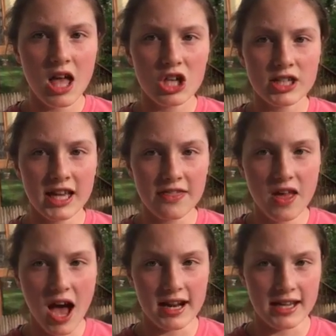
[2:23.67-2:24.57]
To get the
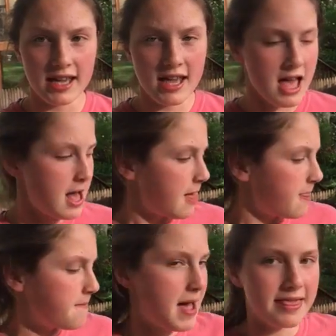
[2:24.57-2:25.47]
honey,
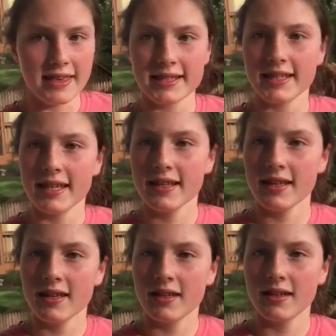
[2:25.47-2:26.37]
the men listen
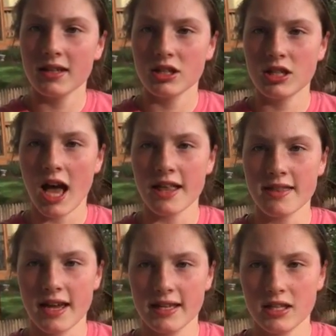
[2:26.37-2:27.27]
at
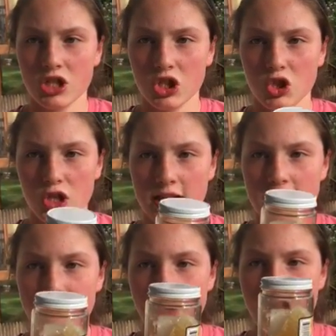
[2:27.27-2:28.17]
night to the trees
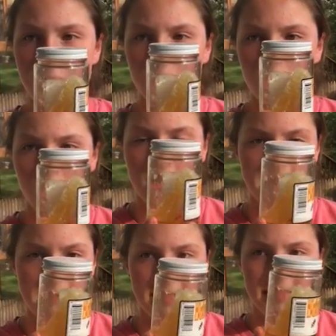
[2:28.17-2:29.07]
and find which tree the
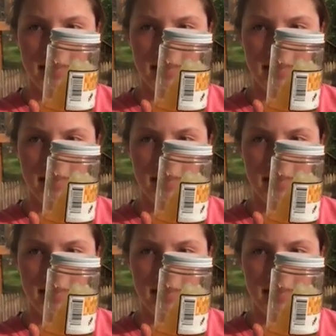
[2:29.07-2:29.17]
bee's